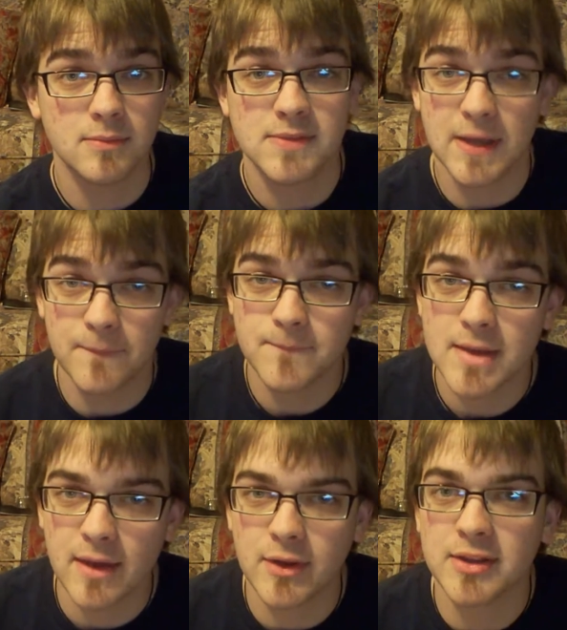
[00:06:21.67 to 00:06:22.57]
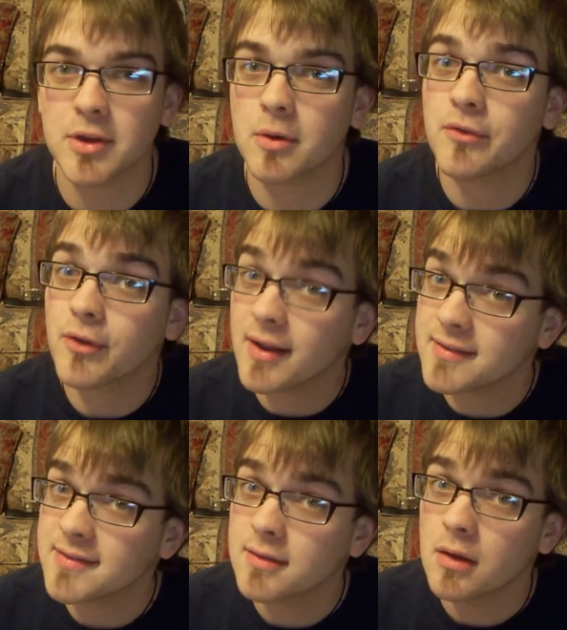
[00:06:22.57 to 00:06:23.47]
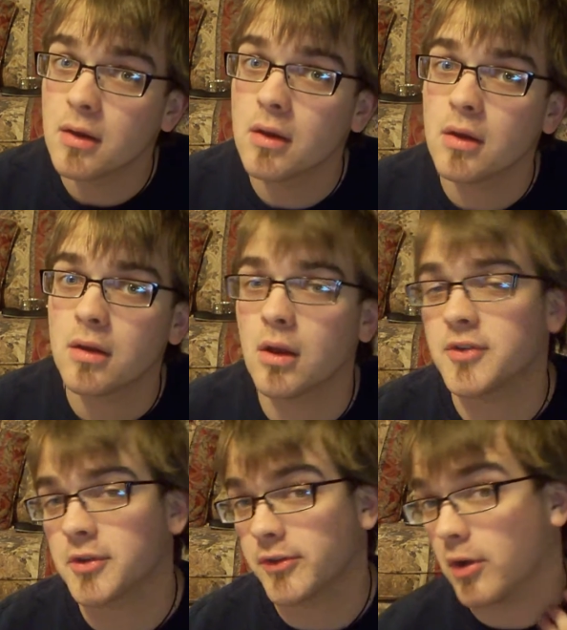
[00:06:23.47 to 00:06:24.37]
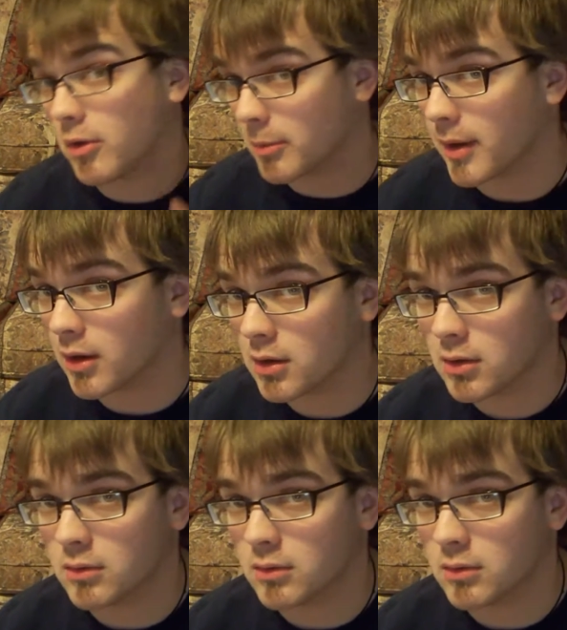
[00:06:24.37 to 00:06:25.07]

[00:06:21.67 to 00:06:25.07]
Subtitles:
See, if you get to know her friends, you also get to know her better,